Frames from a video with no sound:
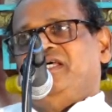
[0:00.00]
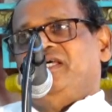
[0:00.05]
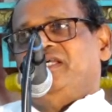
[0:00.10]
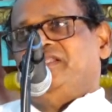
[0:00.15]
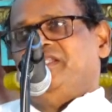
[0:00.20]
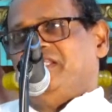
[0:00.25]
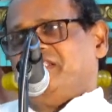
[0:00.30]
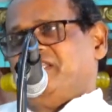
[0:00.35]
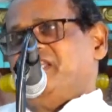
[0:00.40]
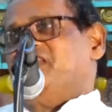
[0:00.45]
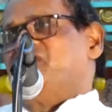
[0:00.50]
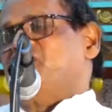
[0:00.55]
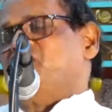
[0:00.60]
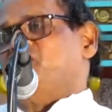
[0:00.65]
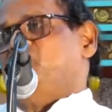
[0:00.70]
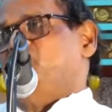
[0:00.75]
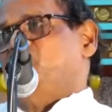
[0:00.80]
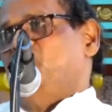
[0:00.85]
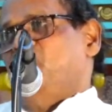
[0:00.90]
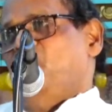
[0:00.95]
this is
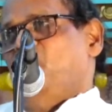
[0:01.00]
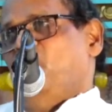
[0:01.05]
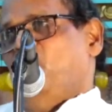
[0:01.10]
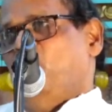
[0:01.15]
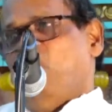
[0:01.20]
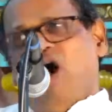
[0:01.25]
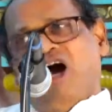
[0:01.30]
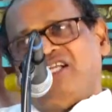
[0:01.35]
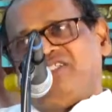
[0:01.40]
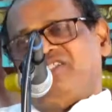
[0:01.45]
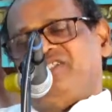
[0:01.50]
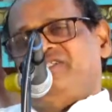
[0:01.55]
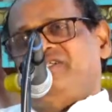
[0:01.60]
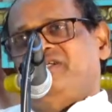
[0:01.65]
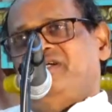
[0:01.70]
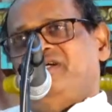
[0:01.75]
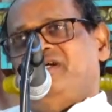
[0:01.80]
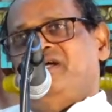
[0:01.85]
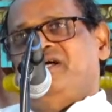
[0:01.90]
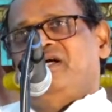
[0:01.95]
what
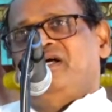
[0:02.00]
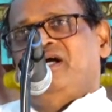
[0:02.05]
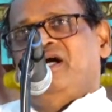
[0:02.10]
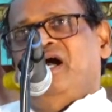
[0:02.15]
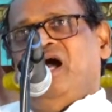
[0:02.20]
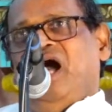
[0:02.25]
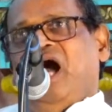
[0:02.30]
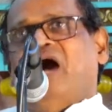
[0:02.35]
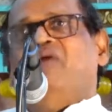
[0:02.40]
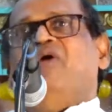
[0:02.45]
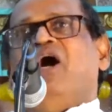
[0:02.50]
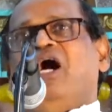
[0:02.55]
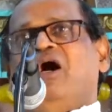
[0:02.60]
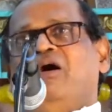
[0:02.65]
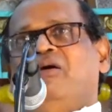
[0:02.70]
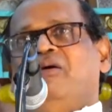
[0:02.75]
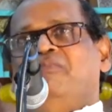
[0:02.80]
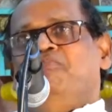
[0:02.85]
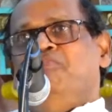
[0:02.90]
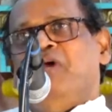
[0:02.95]
our
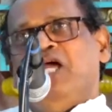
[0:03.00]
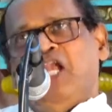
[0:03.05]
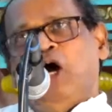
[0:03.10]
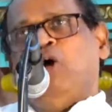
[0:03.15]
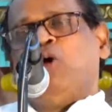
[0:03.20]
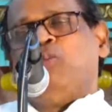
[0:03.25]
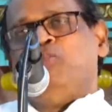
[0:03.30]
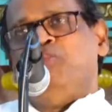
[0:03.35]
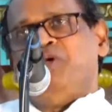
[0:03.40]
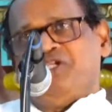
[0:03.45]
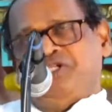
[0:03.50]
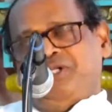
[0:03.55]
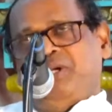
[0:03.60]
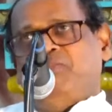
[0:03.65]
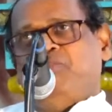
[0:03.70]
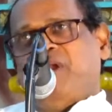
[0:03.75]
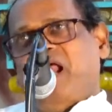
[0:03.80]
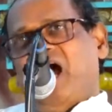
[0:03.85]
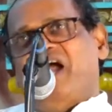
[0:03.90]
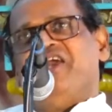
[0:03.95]
beloved Bishop
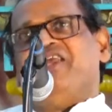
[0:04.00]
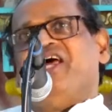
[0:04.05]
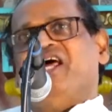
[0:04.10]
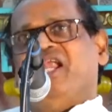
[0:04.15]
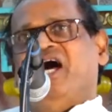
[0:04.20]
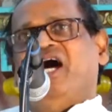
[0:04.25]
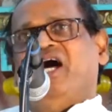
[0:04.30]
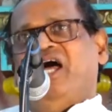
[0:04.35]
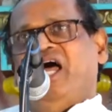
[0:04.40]
Rajarao